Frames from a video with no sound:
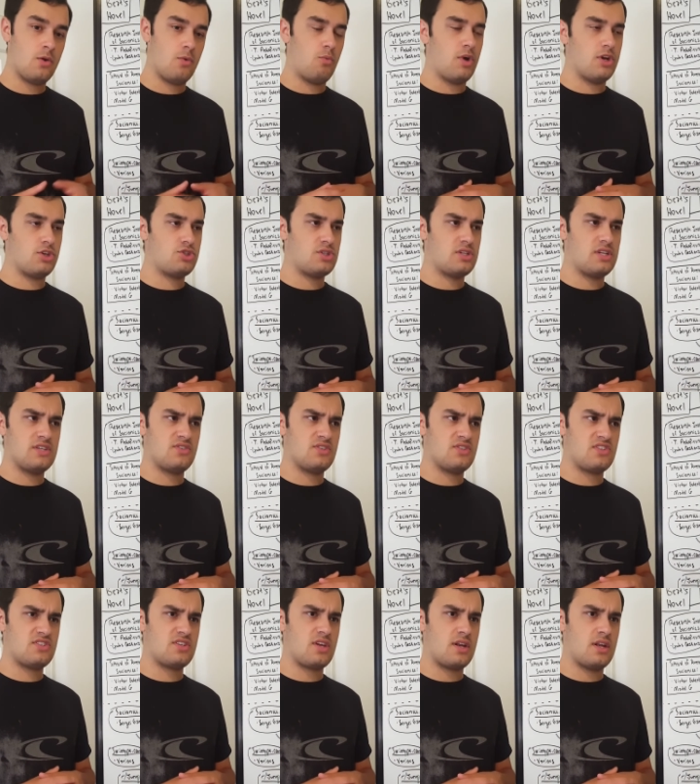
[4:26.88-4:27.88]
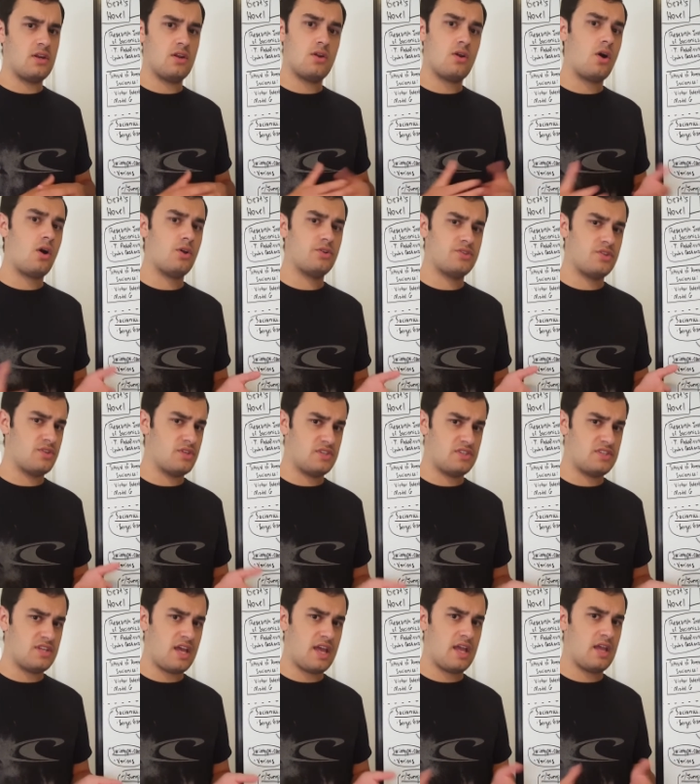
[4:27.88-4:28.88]
which isn't studied at all to this
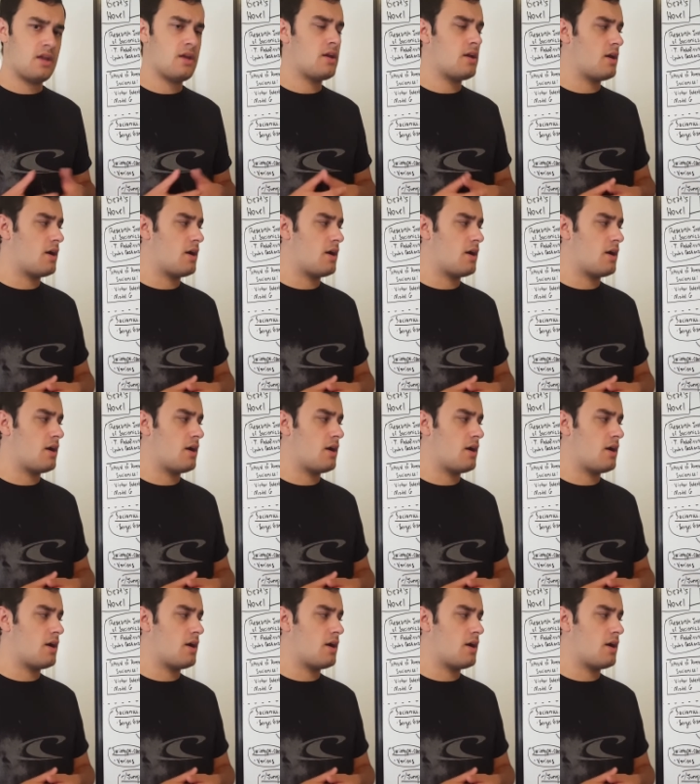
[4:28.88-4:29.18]
day,